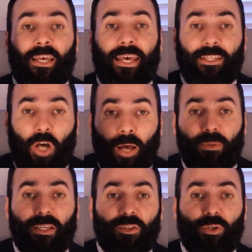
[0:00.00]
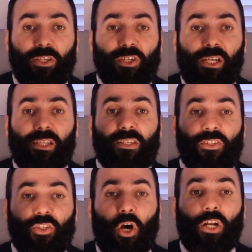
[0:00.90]
And obligatory charities
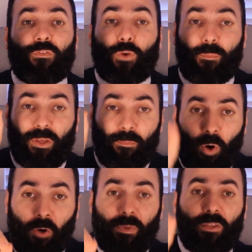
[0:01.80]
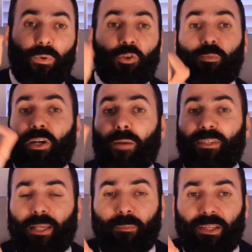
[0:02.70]
start from the moment when you become
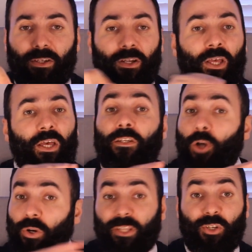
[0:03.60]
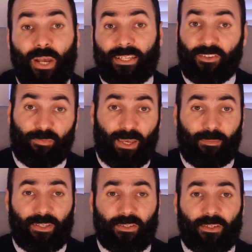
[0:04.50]
a submitter, no retroactive
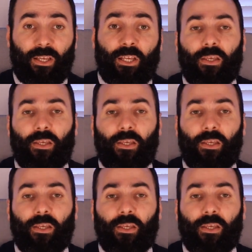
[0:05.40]
payments.